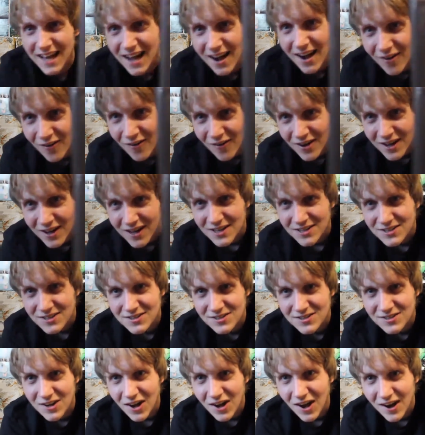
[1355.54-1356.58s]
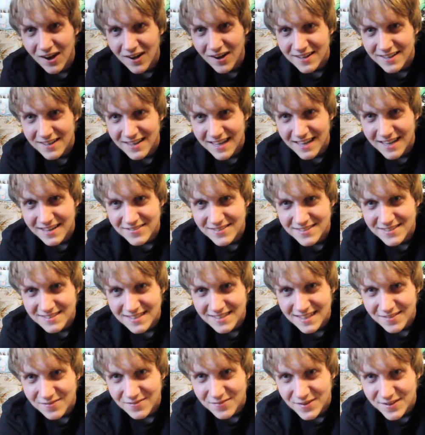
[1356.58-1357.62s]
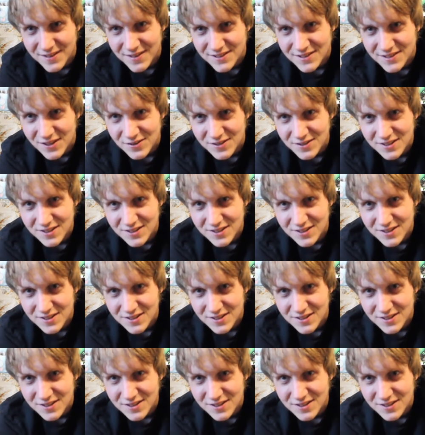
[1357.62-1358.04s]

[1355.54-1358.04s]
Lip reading: that out. You can't even see it, but